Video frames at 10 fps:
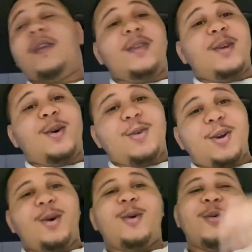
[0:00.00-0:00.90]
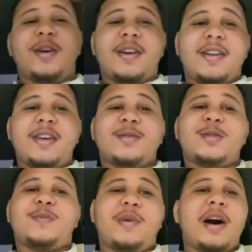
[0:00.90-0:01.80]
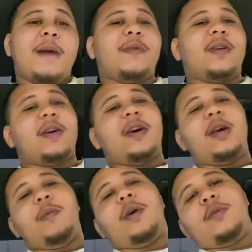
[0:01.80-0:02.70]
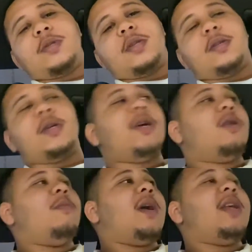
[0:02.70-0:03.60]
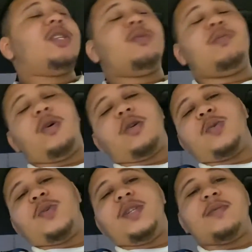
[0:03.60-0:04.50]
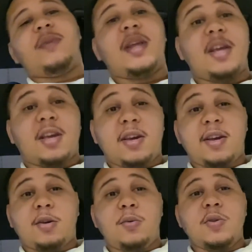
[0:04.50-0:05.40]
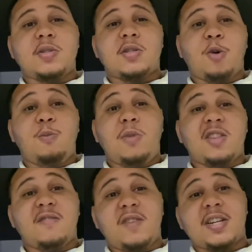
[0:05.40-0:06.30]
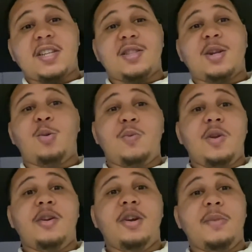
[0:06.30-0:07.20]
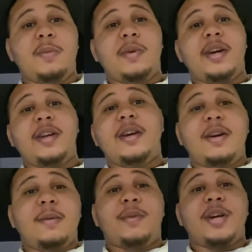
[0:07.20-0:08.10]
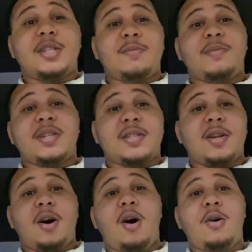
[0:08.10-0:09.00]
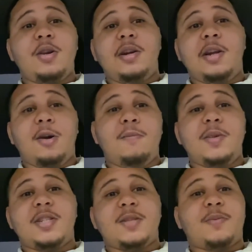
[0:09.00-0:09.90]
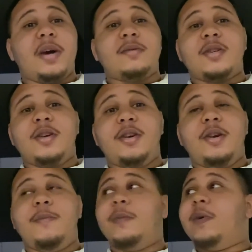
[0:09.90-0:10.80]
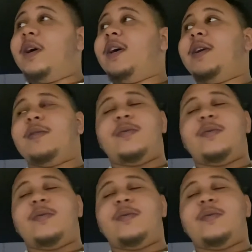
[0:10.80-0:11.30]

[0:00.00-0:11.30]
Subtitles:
Yo, yo, what it is, what's poppin', gang, man, what's the deal, man? It's your boy, Koweezy, man, aka Koweezy, so motherfucking dope, you hear me, man? Pressure busting all your little bitches' pipes, you hear me, man?